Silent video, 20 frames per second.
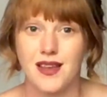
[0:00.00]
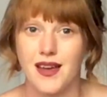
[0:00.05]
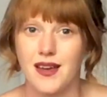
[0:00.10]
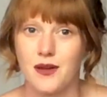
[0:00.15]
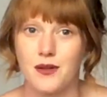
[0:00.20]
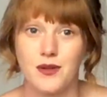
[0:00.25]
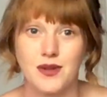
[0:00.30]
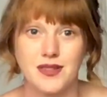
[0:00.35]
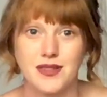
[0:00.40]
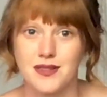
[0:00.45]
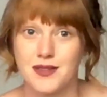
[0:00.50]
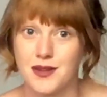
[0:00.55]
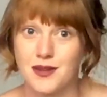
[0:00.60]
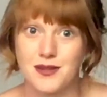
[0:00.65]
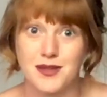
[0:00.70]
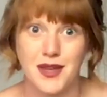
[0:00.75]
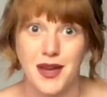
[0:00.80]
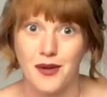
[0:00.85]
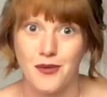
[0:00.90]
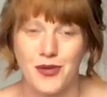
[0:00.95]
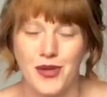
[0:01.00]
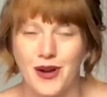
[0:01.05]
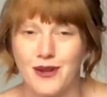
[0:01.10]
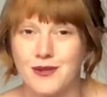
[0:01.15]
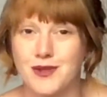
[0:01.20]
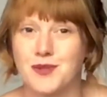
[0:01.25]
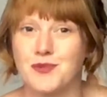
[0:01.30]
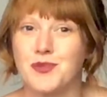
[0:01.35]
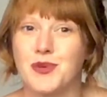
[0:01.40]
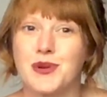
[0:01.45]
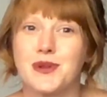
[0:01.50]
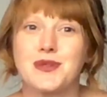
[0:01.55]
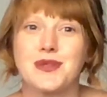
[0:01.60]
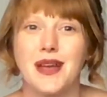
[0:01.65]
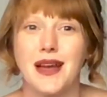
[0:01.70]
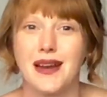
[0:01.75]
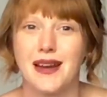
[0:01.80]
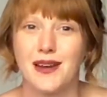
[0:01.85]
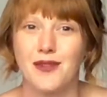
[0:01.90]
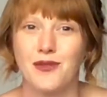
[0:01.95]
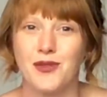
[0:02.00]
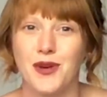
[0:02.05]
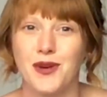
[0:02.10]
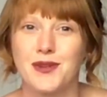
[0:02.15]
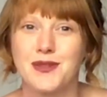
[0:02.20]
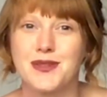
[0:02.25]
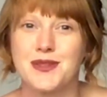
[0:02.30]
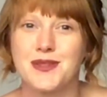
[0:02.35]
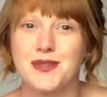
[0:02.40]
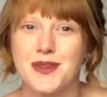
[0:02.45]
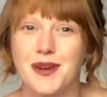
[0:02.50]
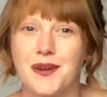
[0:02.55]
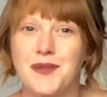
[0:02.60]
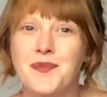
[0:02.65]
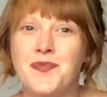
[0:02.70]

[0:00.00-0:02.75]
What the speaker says: I always associate with elves in books. I love those, so